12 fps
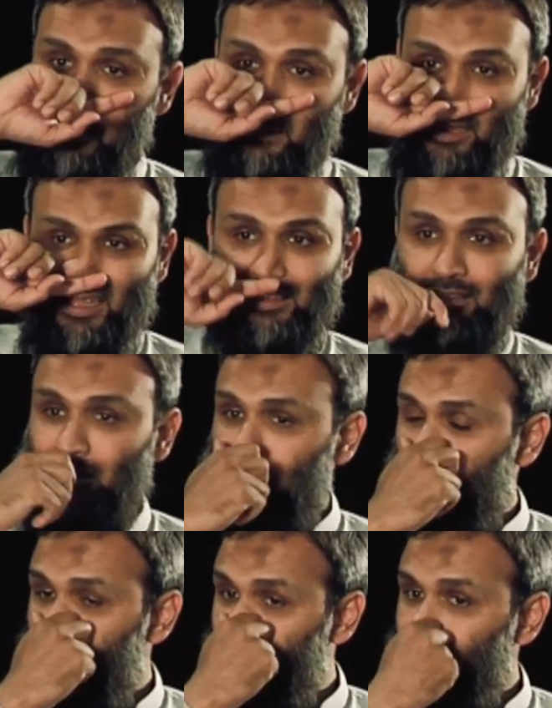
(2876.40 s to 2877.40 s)
yeah, the
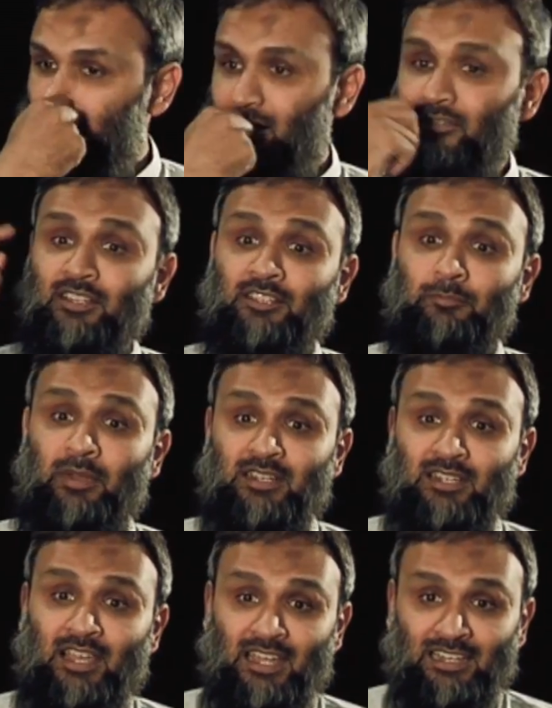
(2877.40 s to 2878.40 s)
home in the hereafter is
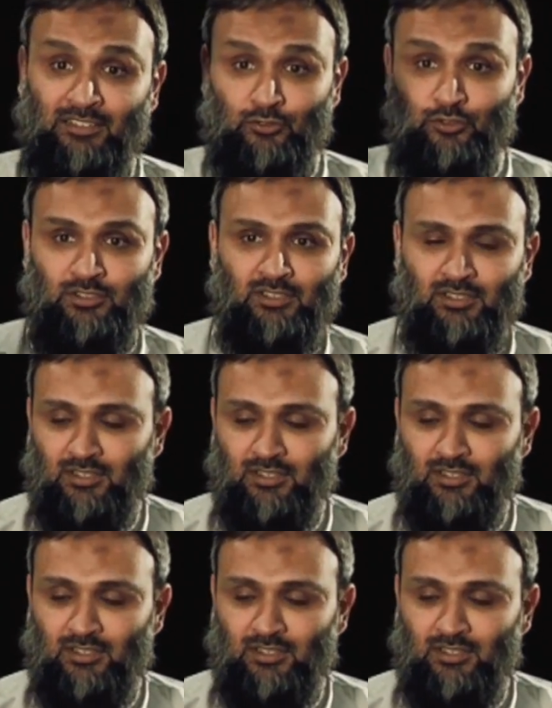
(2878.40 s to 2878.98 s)
better and is good.